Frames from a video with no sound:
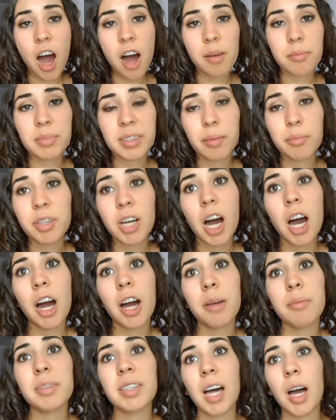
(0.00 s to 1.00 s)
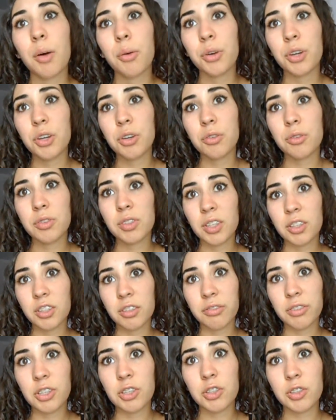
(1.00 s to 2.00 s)
Sometimes I will use a
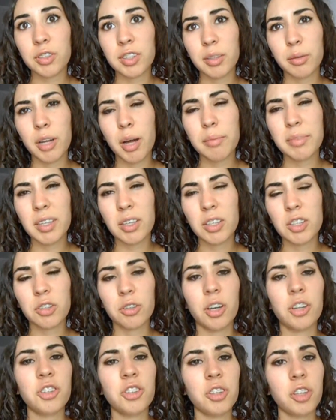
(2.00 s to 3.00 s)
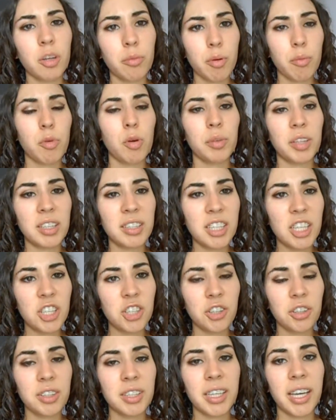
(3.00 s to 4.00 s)
diffuser. Sometimes I'll scrunch a little bit more with a
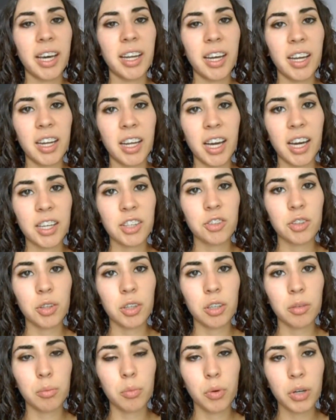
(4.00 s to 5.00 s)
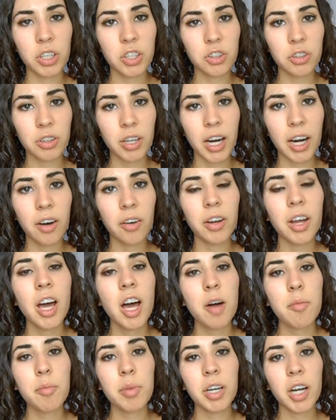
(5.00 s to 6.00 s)
t-shirt to get any extra moisture out.
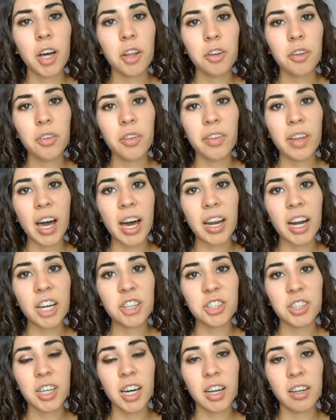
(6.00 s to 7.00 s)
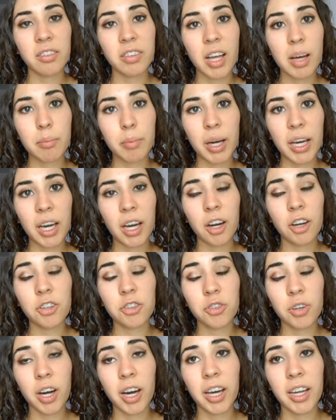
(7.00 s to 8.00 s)
But other than that, I just kind of let my hair
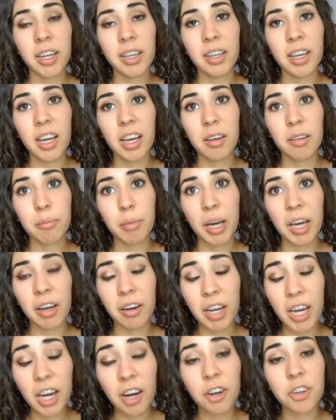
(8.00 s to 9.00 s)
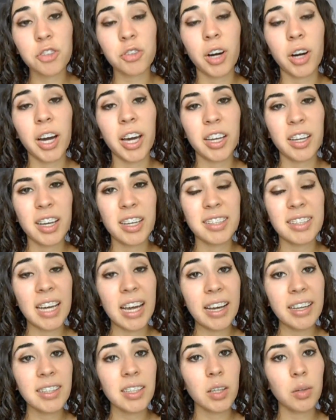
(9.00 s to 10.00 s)
dry and my hair air dry. And it
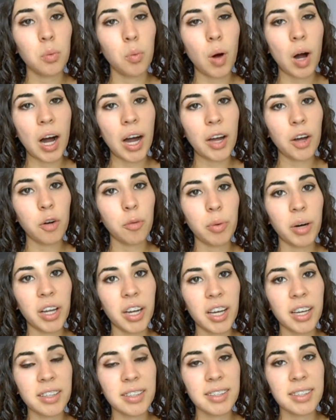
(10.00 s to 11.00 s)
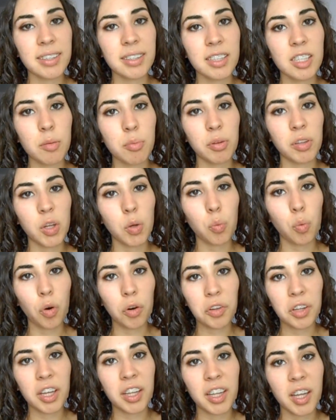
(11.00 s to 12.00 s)
takes a while, but it's typically
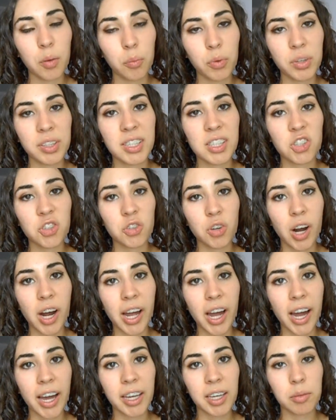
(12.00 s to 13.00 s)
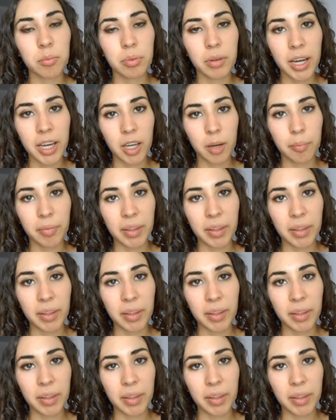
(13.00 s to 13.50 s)
worth it. And then once it's dry, I can break up